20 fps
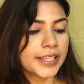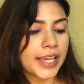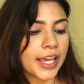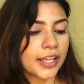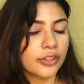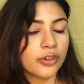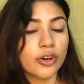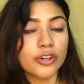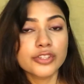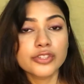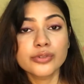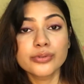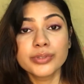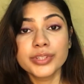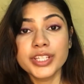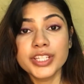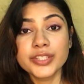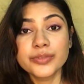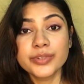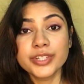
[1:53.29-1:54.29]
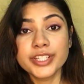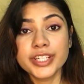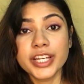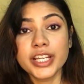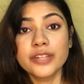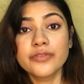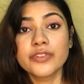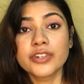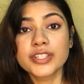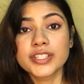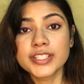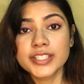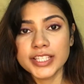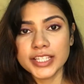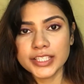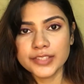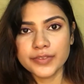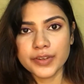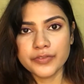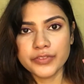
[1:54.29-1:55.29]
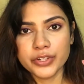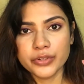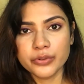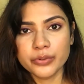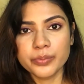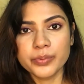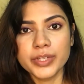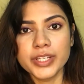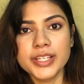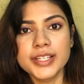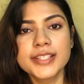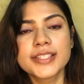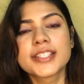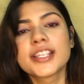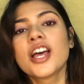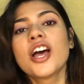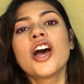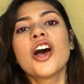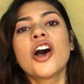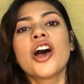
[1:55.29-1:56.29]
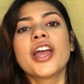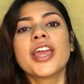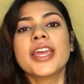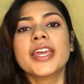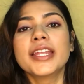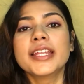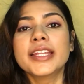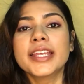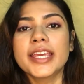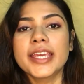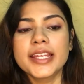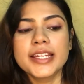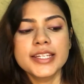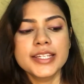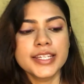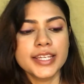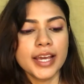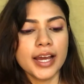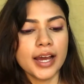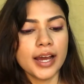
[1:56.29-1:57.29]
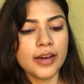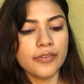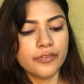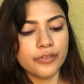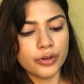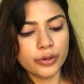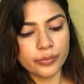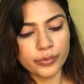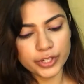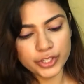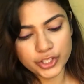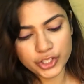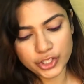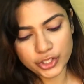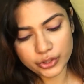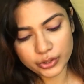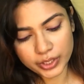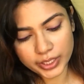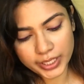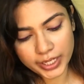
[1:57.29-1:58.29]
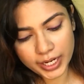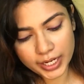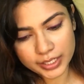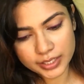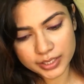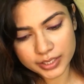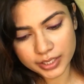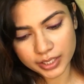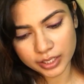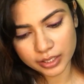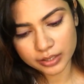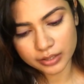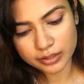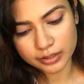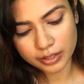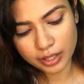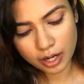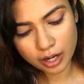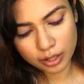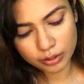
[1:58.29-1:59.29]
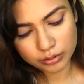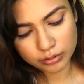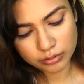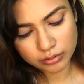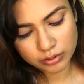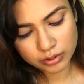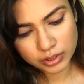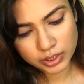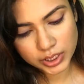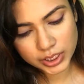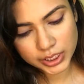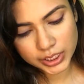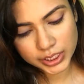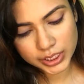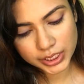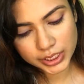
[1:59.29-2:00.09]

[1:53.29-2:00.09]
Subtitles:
And also, these retail for 650 rupees in India, for which you get around